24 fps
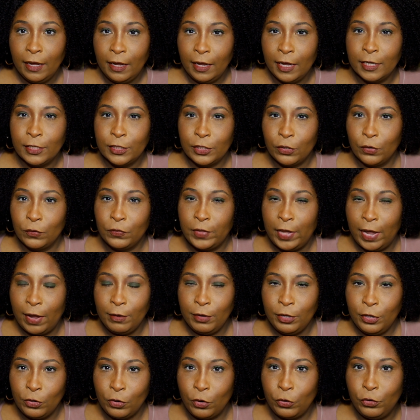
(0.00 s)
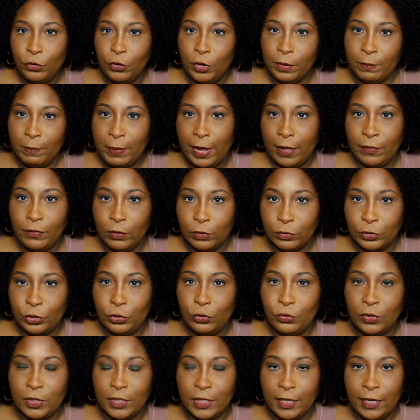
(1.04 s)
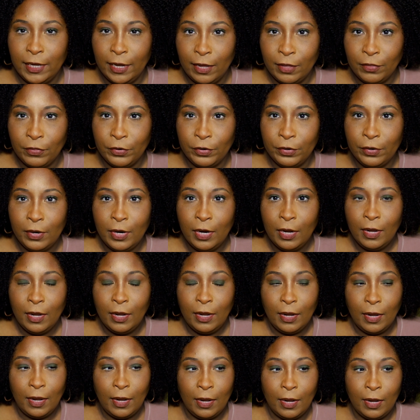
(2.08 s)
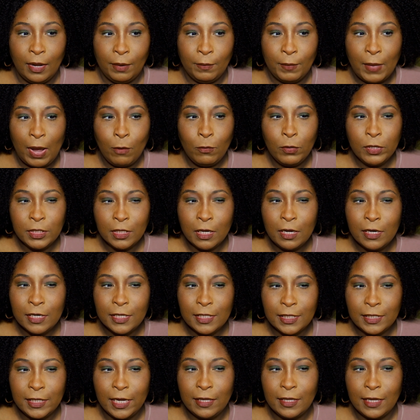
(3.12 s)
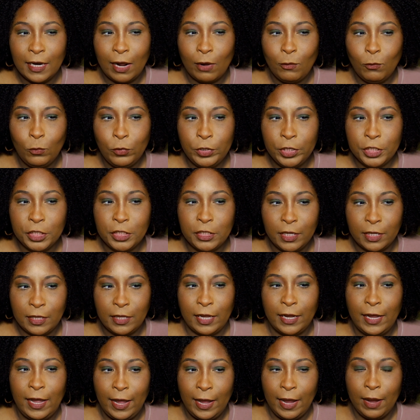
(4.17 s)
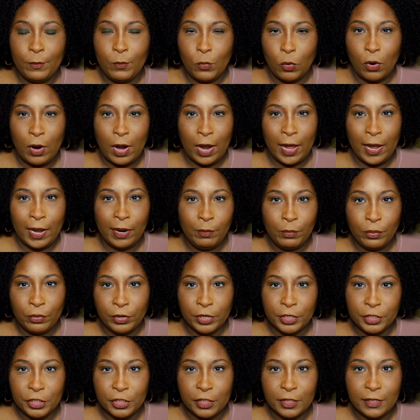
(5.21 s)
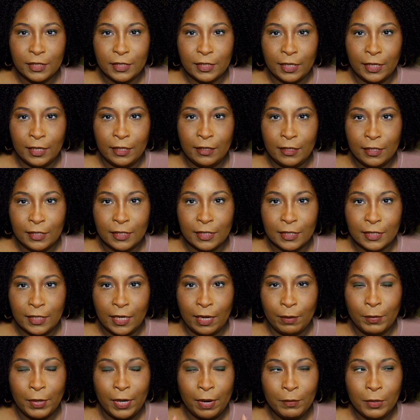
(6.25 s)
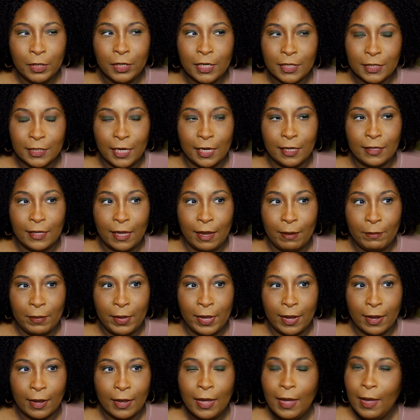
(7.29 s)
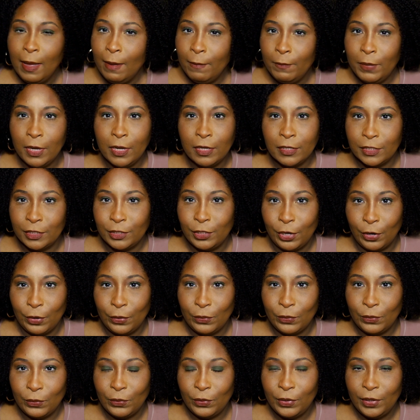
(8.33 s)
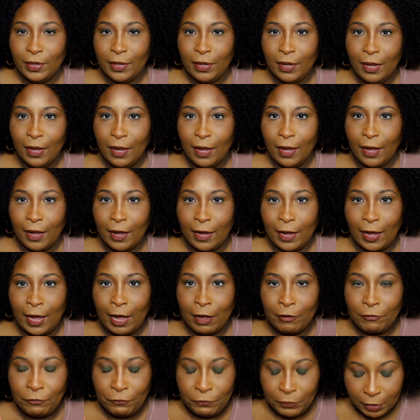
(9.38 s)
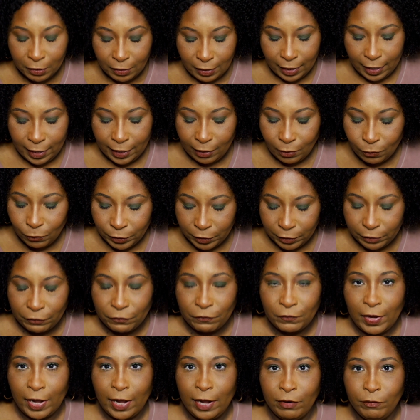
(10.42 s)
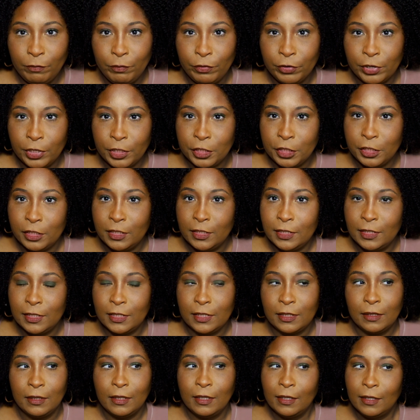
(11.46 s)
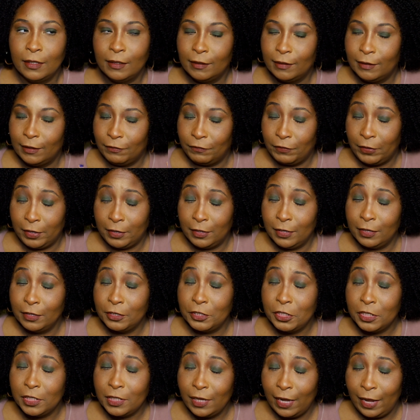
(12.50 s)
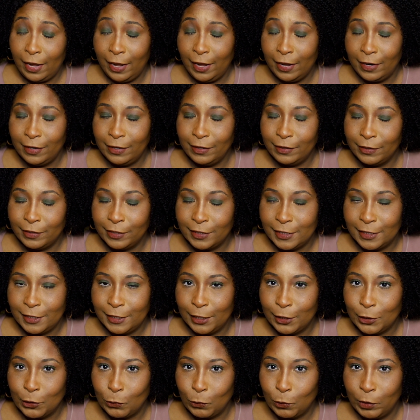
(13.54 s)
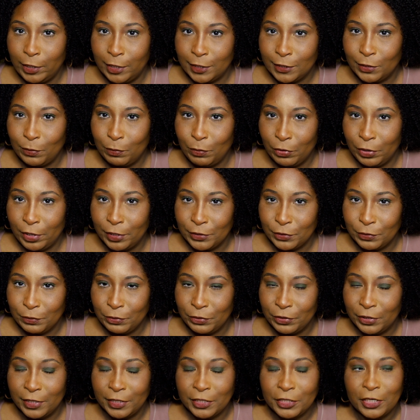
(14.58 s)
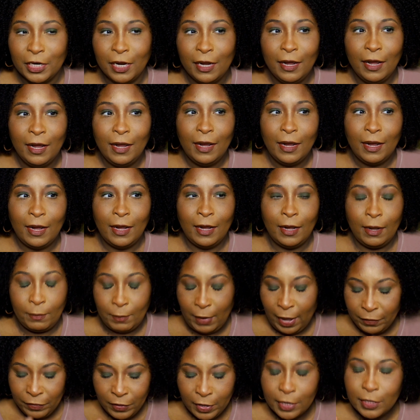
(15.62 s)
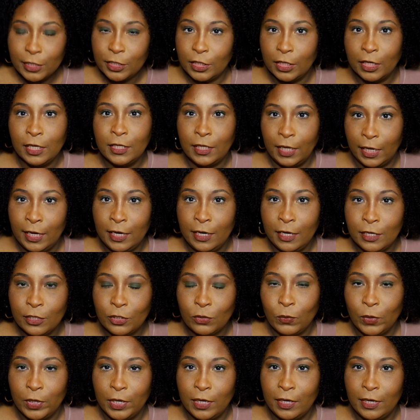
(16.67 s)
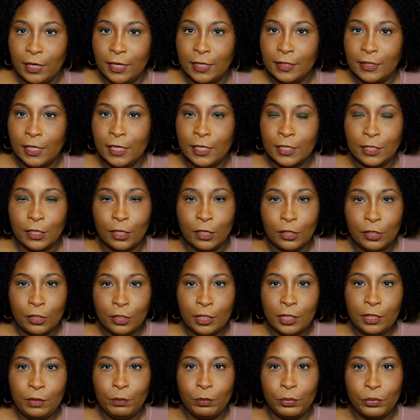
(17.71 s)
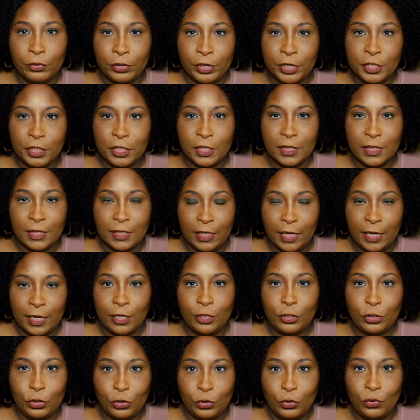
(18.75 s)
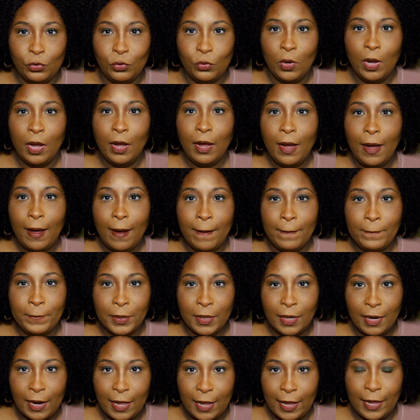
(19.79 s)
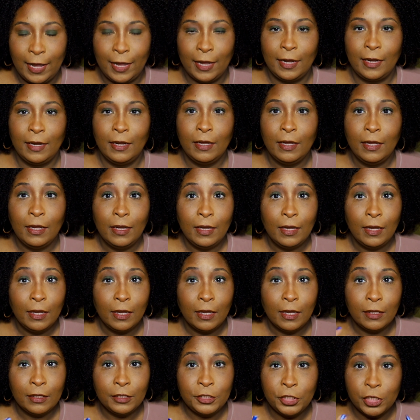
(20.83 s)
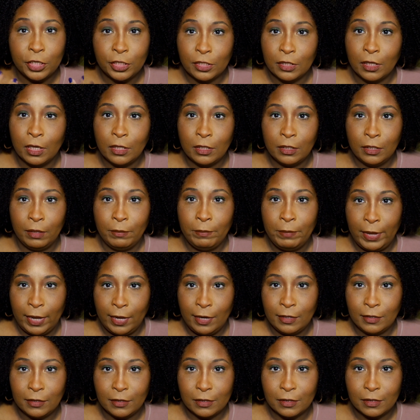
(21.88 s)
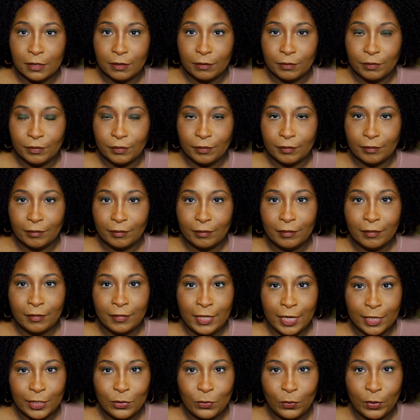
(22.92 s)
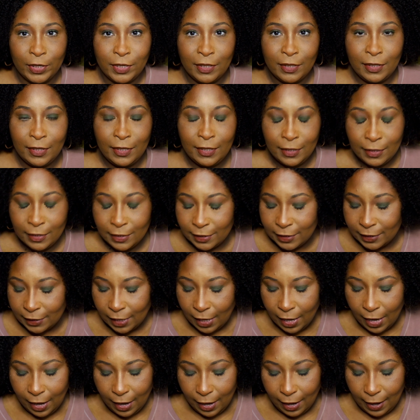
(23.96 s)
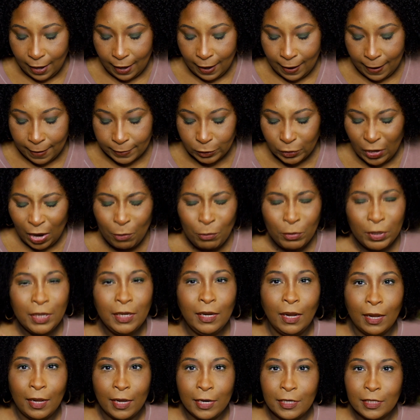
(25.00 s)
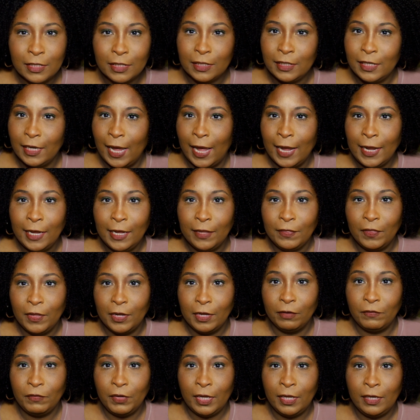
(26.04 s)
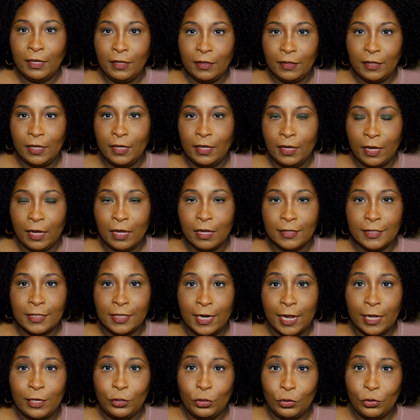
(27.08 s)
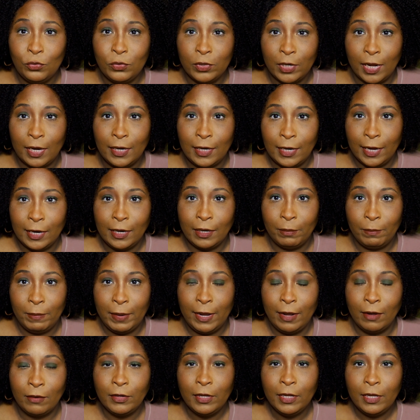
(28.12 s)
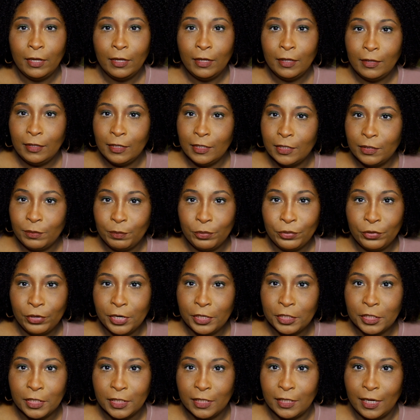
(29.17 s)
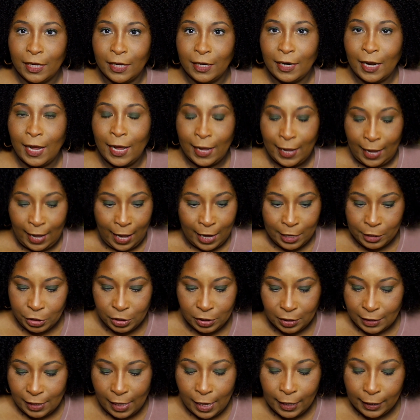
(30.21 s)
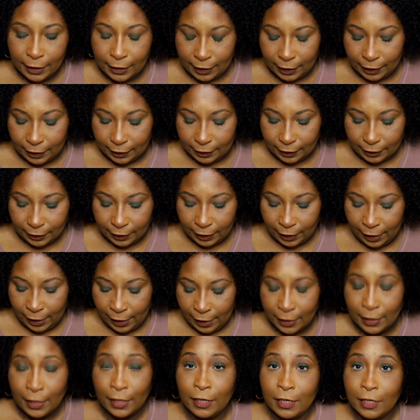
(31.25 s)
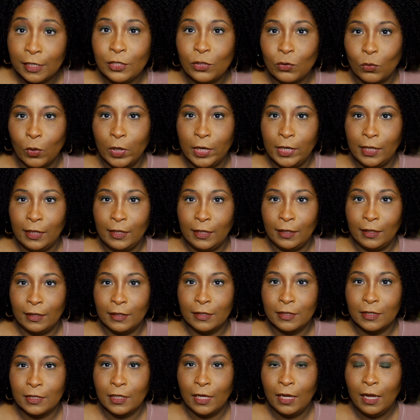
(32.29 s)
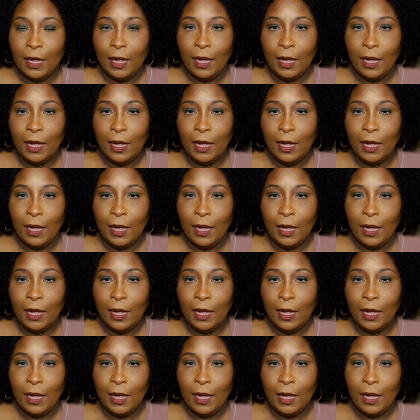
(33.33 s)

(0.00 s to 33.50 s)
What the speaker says: And so that, you know, you can buy those 2 together. I was going to say that I wish that they had more eye brushes in this set, but I'm going to take that back, because no. I feel like with the 5 brushes, if they could have just added the 6th one as a bronzer brush. I think it is what it is. It's a good brush set to apply just a good base. That's what it is. So I really, honestly, I can't think of anything else that I do not like about this brush set. I just like it, and it is what it is.